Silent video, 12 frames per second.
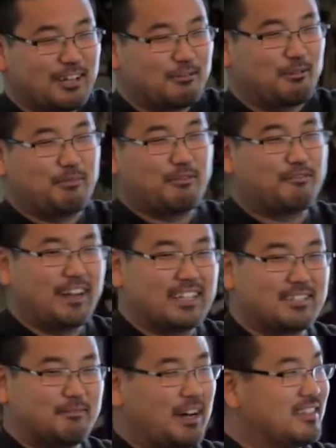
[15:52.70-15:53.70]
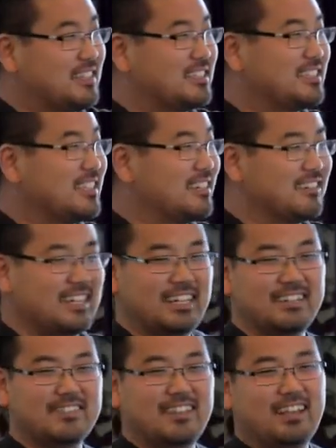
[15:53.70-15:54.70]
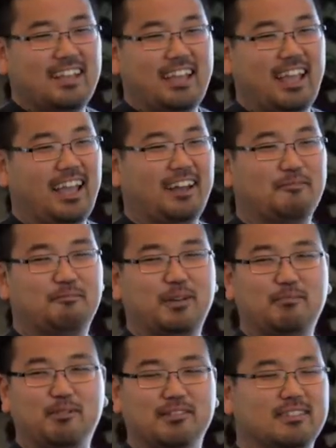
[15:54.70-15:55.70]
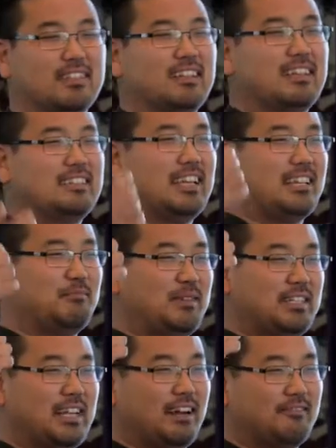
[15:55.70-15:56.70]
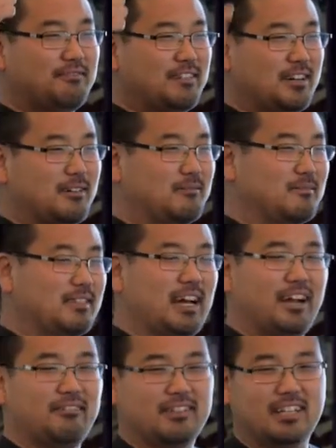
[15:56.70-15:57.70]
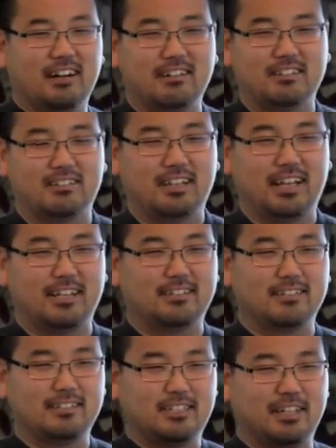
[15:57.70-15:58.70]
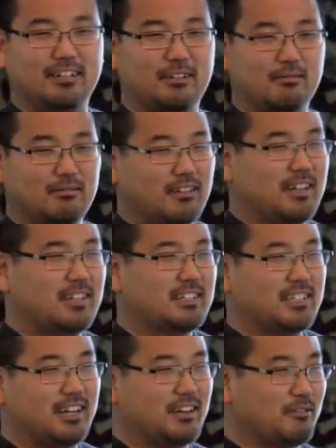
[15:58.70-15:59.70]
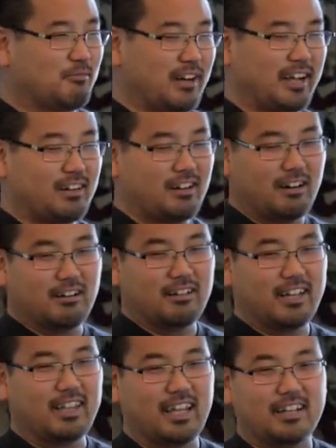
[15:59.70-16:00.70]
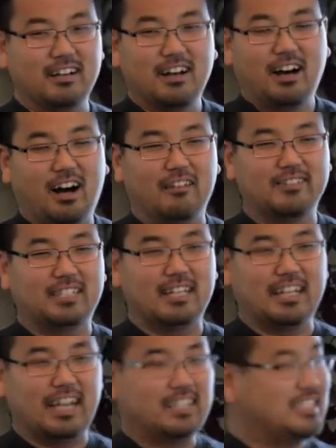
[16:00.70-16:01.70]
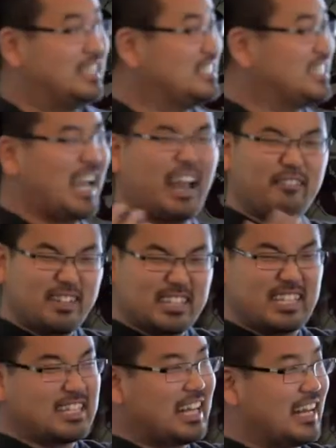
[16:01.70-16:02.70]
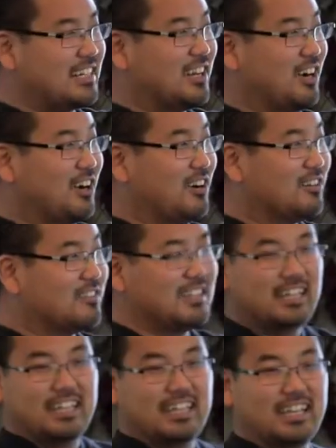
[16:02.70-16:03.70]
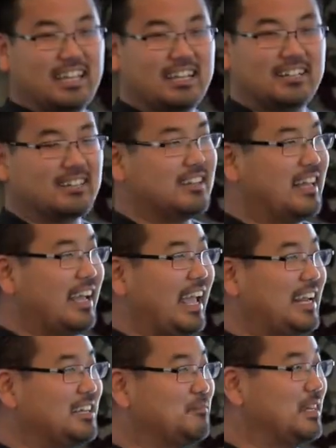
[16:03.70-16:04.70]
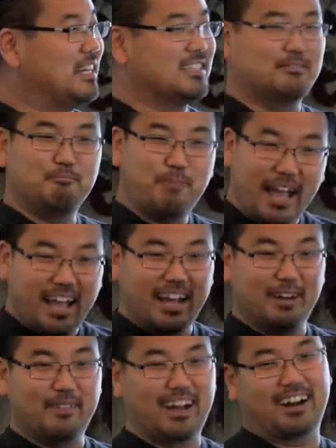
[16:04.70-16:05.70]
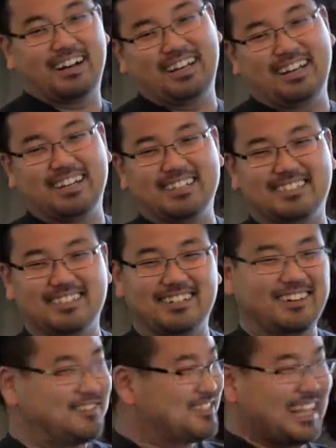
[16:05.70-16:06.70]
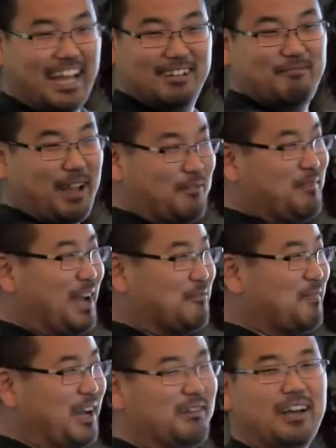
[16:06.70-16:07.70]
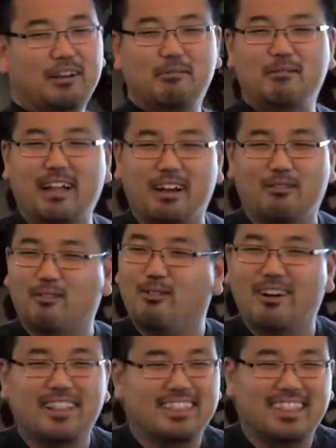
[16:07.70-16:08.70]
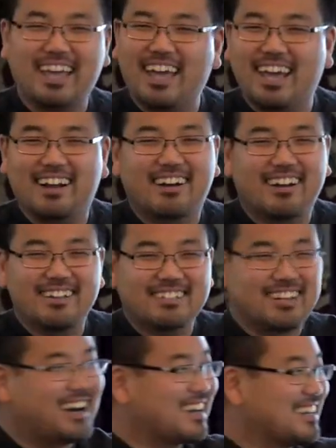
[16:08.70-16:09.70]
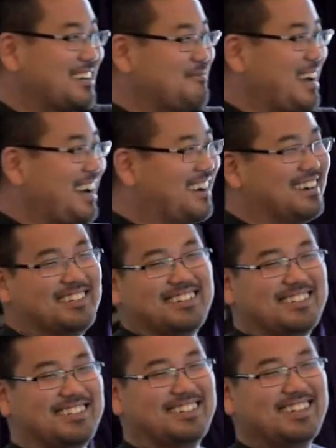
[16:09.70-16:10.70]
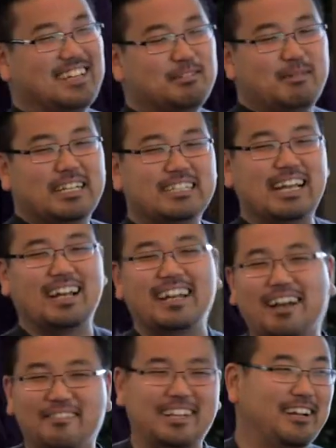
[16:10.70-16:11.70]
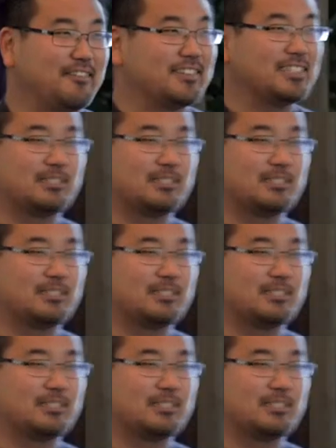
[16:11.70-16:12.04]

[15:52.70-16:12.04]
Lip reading: group of friends about this theory, and people taking me down from the ivory towers to like share what I know, and then all of a sudden I teach everything that I know in like 80 minutes. Bam, there it is, slide, bam, bam, bam. People are like, what the heck are you talking about? It's because I didn't have enough